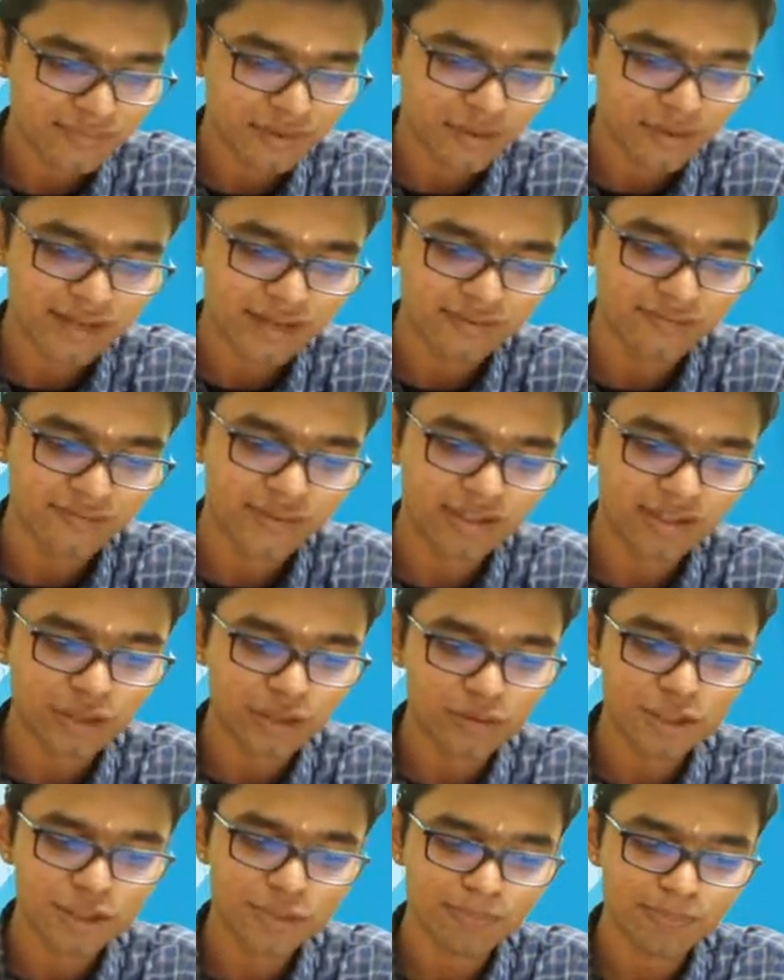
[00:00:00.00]
okay, with
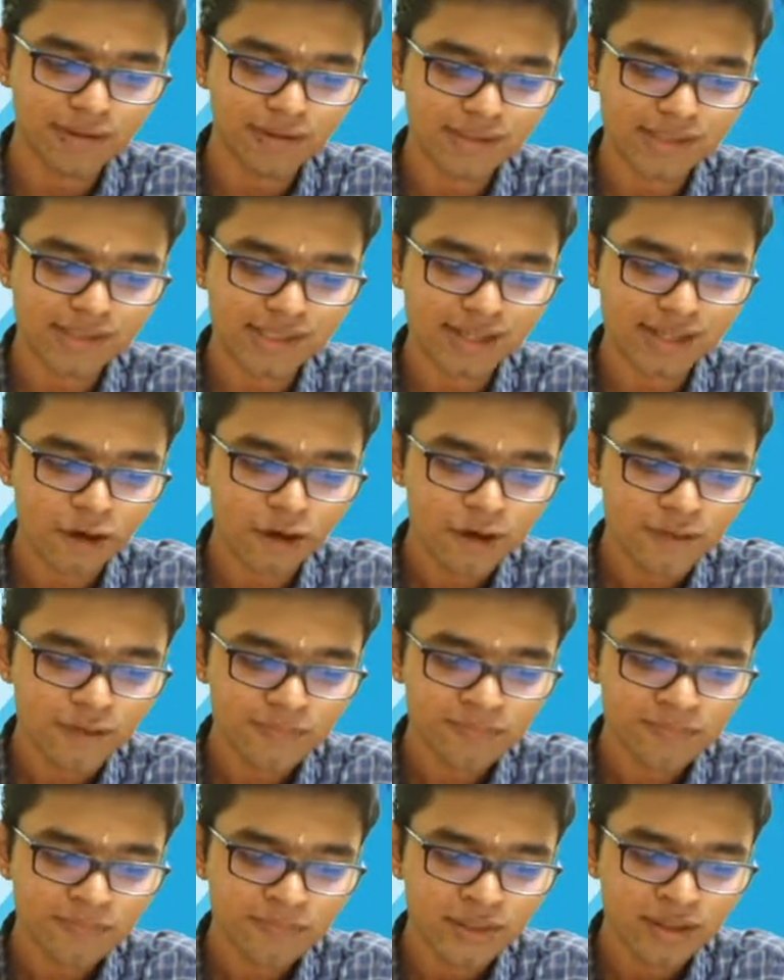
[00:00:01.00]
huge powers and all.
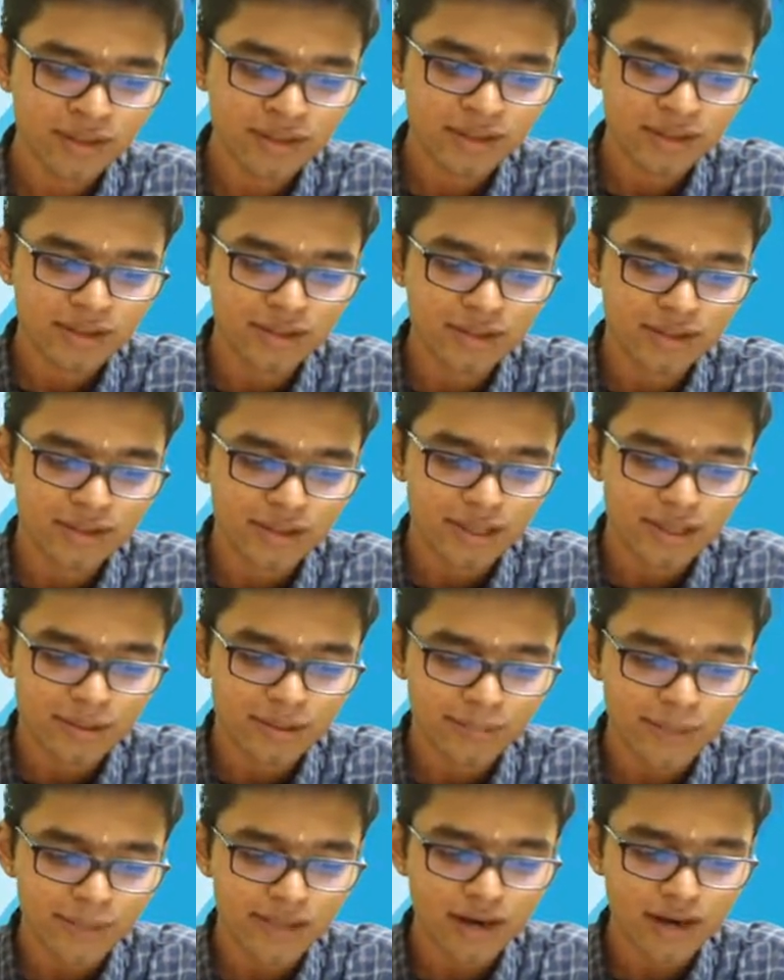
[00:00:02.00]

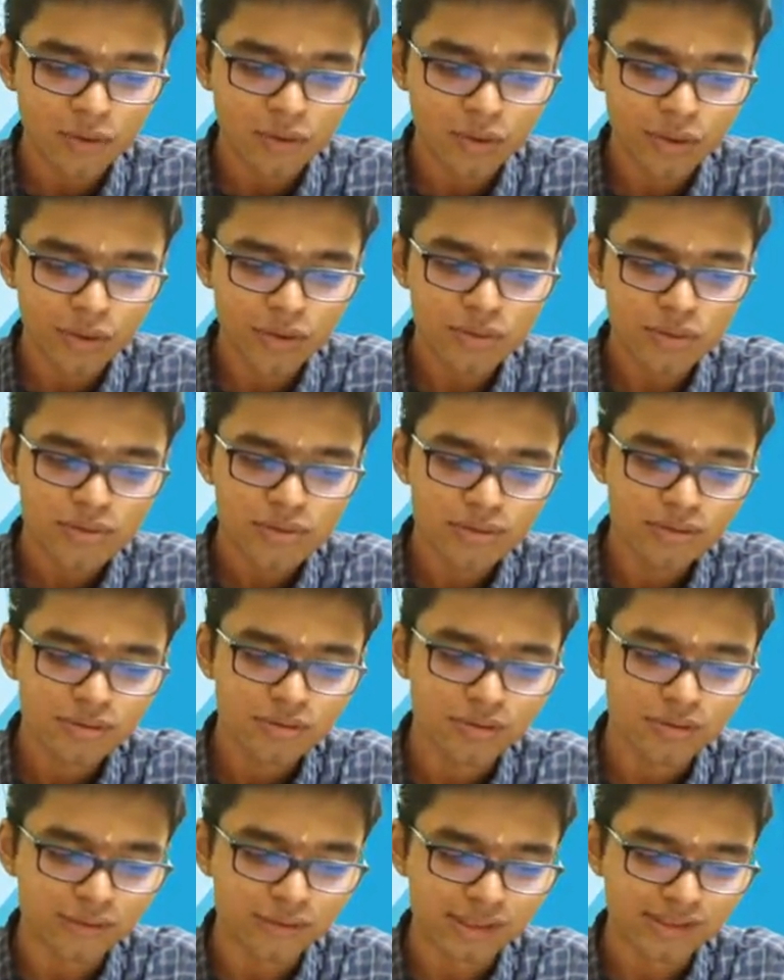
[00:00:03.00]
But how do you
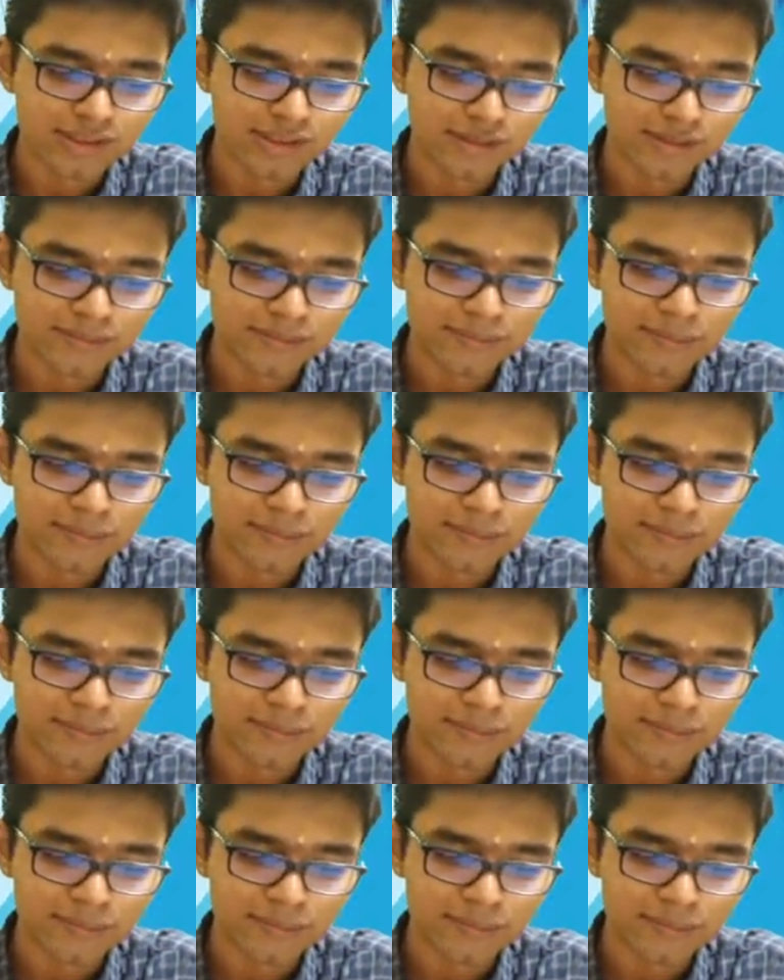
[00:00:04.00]
do this?